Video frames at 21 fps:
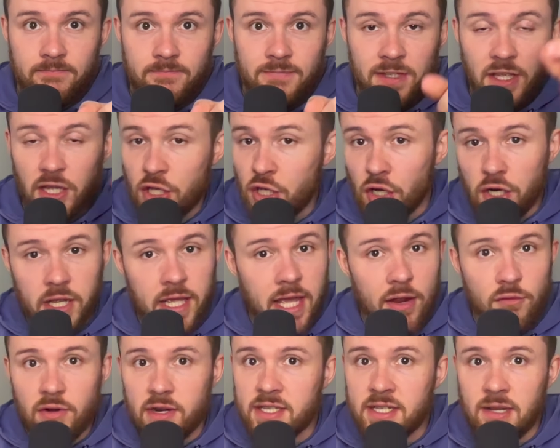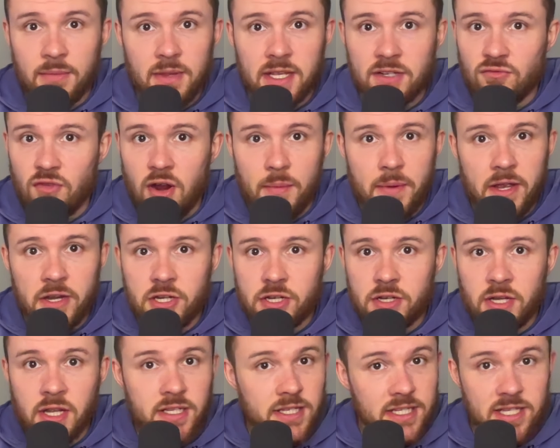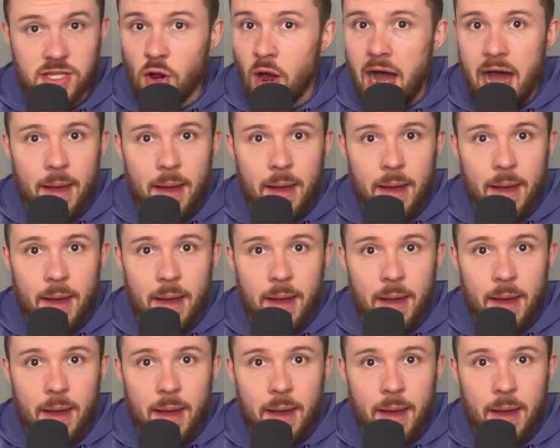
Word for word: you've got to get rid of some of this rubbish because it's not